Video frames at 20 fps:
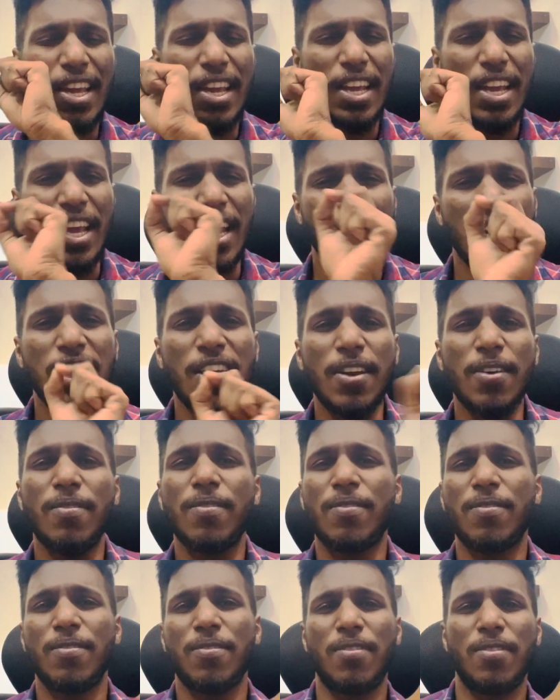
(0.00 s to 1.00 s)
any
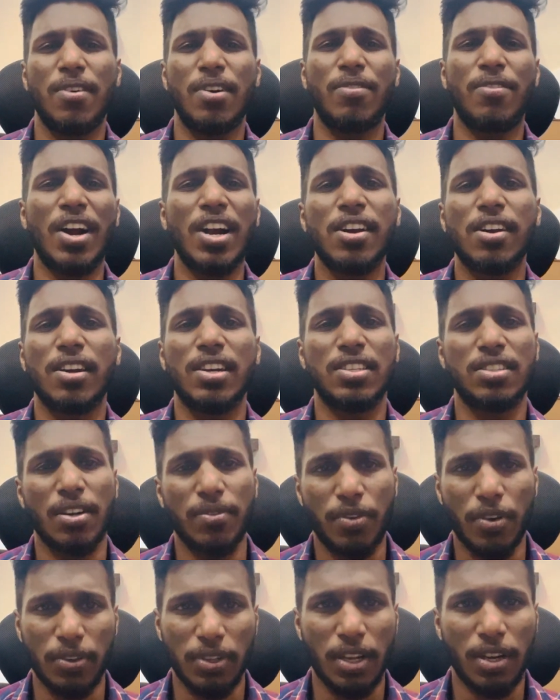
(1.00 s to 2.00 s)
one reason
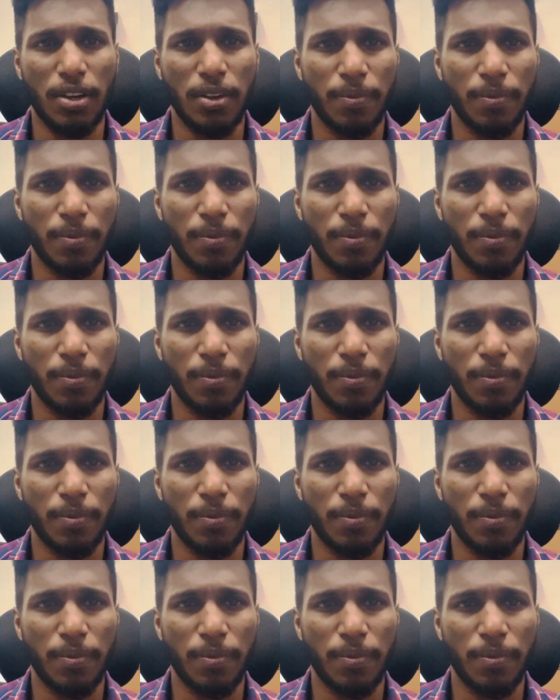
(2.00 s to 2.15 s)
for that,